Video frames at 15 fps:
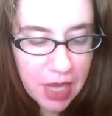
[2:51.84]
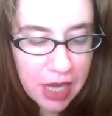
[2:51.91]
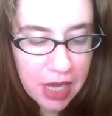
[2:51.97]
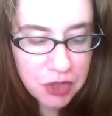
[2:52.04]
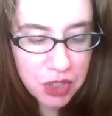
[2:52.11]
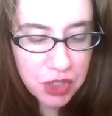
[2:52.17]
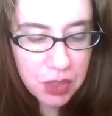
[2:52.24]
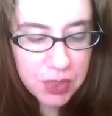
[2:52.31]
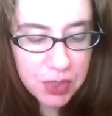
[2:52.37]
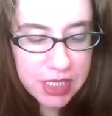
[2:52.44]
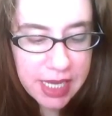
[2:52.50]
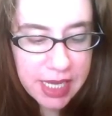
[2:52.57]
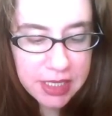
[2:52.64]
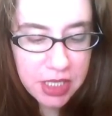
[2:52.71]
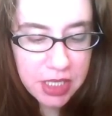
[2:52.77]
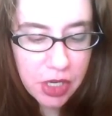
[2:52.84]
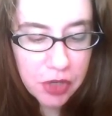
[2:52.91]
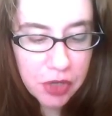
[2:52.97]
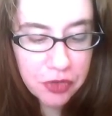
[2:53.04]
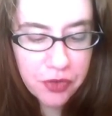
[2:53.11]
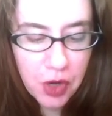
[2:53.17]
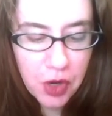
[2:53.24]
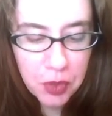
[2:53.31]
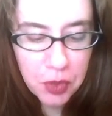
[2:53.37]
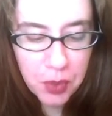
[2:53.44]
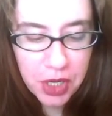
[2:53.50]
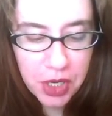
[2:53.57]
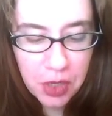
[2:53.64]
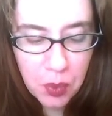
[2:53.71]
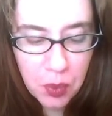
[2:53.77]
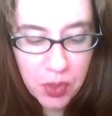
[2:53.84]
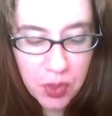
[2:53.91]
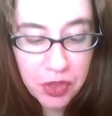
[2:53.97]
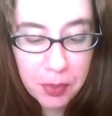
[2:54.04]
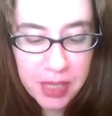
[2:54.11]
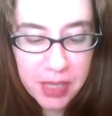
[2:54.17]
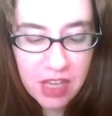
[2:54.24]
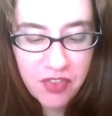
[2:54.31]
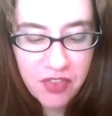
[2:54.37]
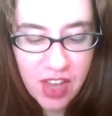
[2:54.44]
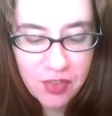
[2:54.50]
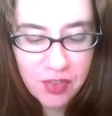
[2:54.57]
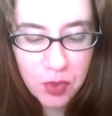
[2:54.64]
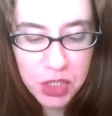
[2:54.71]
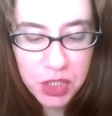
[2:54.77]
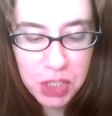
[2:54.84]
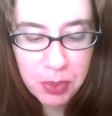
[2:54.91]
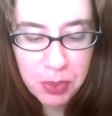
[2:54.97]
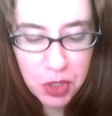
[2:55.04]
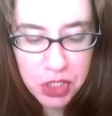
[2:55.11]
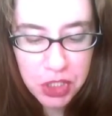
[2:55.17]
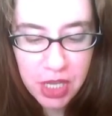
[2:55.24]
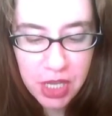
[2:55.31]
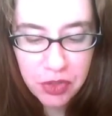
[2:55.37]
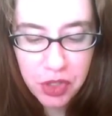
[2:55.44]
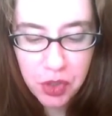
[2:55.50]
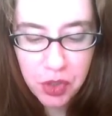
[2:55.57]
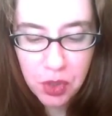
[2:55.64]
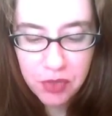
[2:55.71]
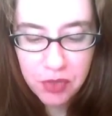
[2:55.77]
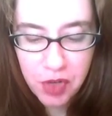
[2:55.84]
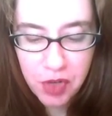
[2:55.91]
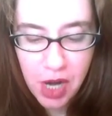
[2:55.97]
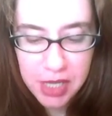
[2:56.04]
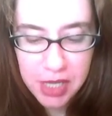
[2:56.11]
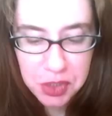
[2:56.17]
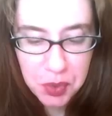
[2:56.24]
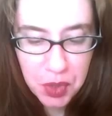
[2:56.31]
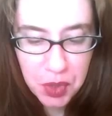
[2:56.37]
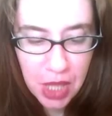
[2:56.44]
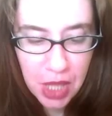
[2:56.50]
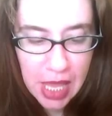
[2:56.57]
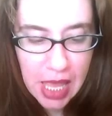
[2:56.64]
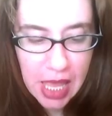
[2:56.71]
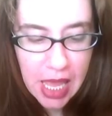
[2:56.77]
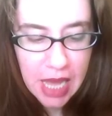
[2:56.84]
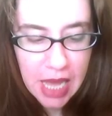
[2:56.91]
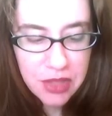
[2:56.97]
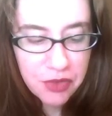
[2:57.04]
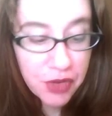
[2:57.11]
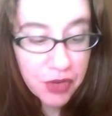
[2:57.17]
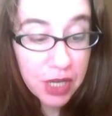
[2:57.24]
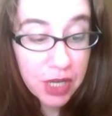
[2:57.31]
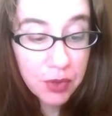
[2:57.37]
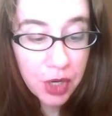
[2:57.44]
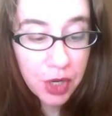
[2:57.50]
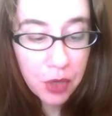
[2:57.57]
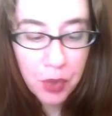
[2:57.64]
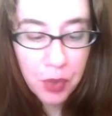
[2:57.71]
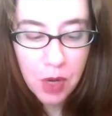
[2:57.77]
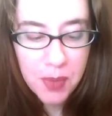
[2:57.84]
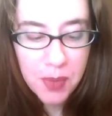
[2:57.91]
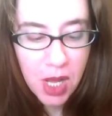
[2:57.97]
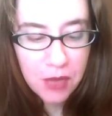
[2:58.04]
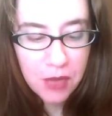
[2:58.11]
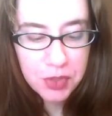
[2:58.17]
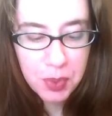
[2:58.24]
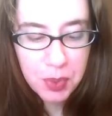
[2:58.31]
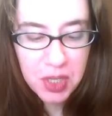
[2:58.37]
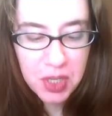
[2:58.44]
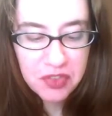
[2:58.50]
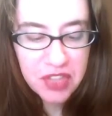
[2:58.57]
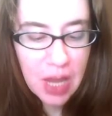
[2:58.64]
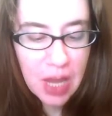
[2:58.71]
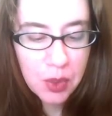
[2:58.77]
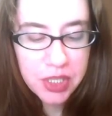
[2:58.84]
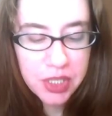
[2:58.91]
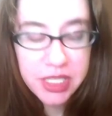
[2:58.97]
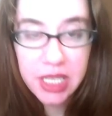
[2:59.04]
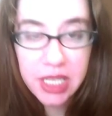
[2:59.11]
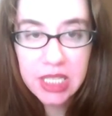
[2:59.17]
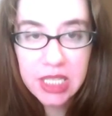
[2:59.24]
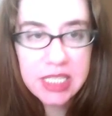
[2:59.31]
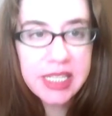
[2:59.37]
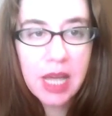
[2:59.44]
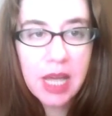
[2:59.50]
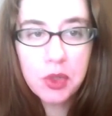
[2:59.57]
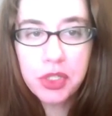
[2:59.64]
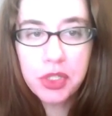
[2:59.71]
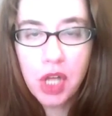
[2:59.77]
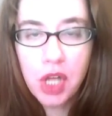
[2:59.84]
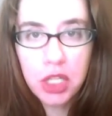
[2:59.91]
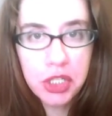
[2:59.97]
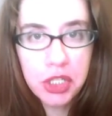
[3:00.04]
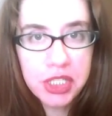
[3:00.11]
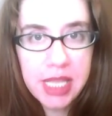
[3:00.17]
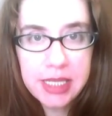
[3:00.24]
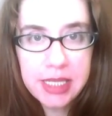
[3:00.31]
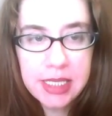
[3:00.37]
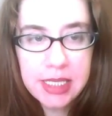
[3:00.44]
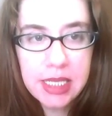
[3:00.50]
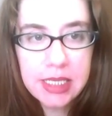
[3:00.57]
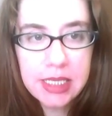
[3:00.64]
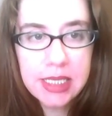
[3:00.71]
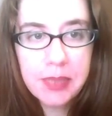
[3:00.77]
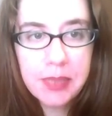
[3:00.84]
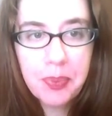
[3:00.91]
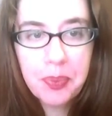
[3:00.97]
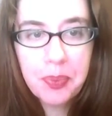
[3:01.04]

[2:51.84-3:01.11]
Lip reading: Andrea was texting on her phone with her BFF when she pushed out the door of her high school, and the fragrant aroma of spring flowers suddenly doused all her senses.